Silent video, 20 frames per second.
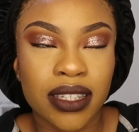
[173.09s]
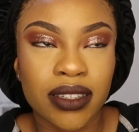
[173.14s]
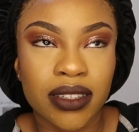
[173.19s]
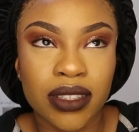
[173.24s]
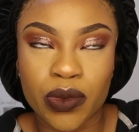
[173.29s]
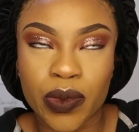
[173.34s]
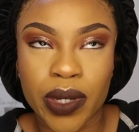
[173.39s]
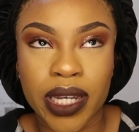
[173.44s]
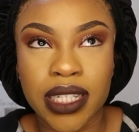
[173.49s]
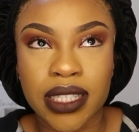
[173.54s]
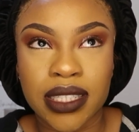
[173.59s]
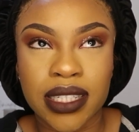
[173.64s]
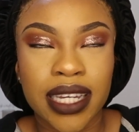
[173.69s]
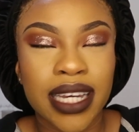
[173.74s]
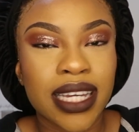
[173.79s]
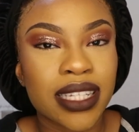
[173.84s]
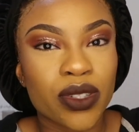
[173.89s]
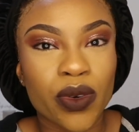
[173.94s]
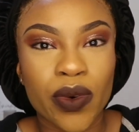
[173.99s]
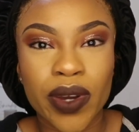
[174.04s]
It's weird, it
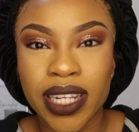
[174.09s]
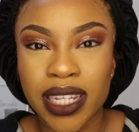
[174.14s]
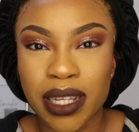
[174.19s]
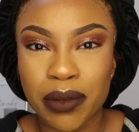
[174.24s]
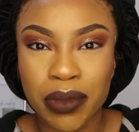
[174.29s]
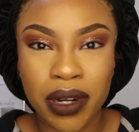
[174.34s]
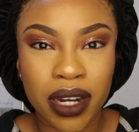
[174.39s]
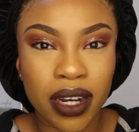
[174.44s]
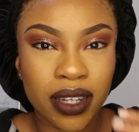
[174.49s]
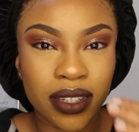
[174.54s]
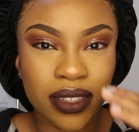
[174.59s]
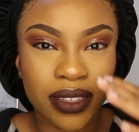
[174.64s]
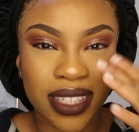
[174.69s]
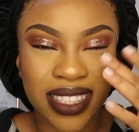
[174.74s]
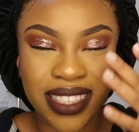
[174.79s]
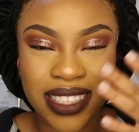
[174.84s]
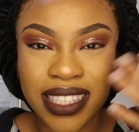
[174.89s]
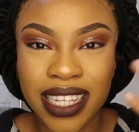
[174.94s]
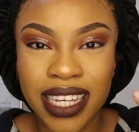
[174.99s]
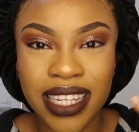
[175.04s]
gets oily, but the
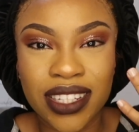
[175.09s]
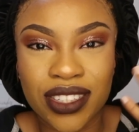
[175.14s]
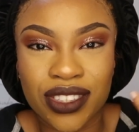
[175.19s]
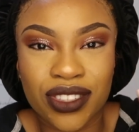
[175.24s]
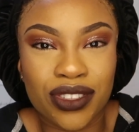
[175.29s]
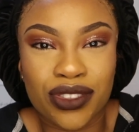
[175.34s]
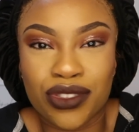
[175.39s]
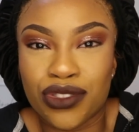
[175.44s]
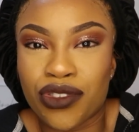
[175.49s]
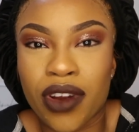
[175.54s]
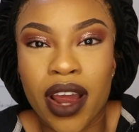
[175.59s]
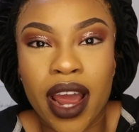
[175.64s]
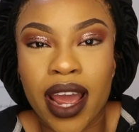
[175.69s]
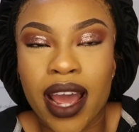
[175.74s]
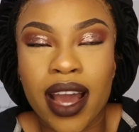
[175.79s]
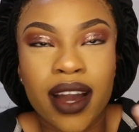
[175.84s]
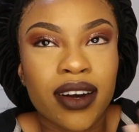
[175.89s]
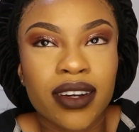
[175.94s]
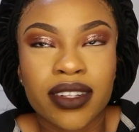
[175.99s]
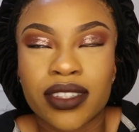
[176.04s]
skin is just
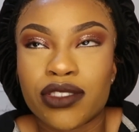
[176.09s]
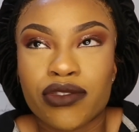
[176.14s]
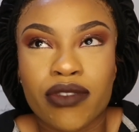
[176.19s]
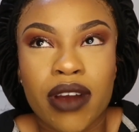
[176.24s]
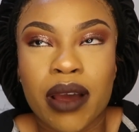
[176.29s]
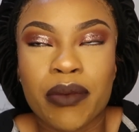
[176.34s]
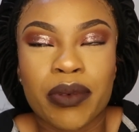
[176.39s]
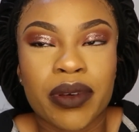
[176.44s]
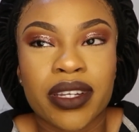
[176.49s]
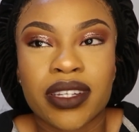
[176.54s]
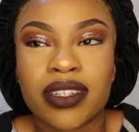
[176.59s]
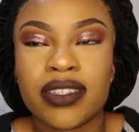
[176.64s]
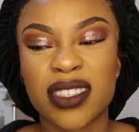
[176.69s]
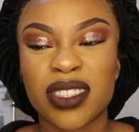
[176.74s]
dry. I can't describe it.